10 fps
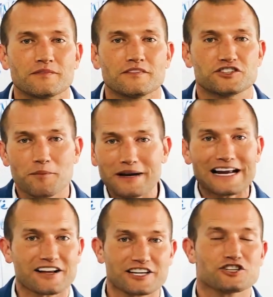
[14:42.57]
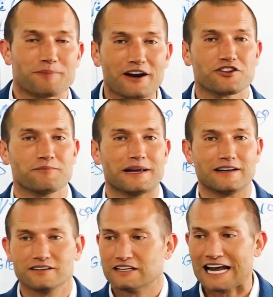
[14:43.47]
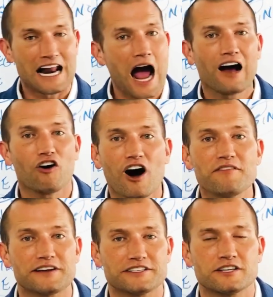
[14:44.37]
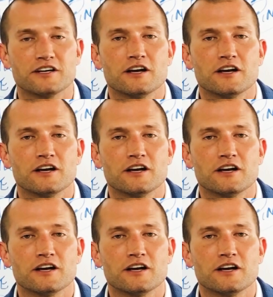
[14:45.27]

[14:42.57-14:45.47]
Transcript: Somebody out there is better than me. And I love it.